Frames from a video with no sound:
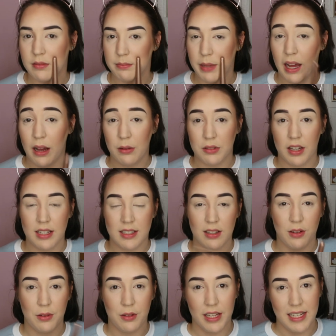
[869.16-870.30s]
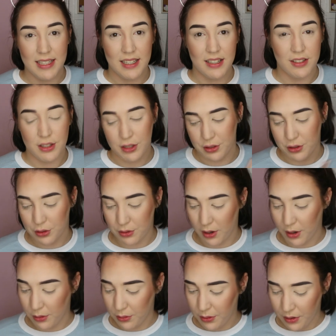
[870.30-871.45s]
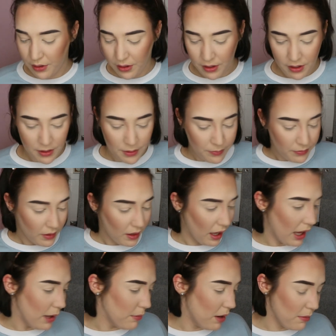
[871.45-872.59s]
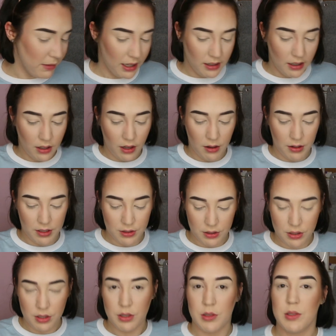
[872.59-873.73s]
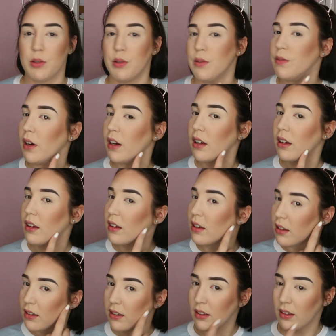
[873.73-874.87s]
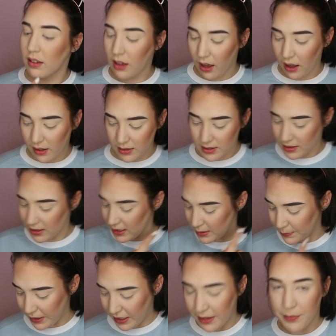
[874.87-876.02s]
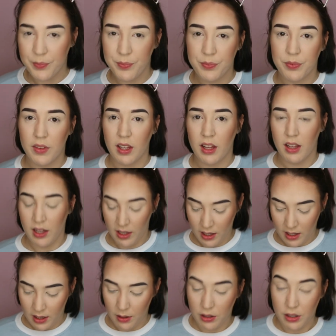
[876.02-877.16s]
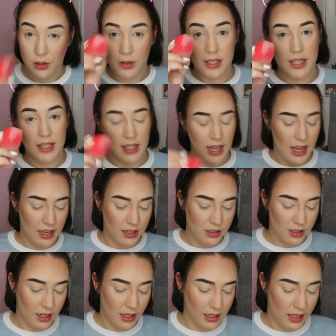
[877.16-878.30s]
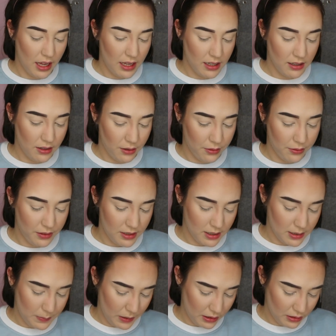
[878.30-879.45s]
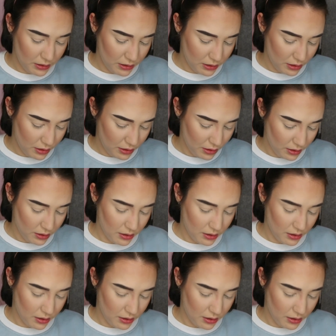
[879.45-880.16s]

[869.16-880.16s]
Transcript: powder is a lot easier to control. I'm then going to sort of cut this bit using the edge again of the sponge.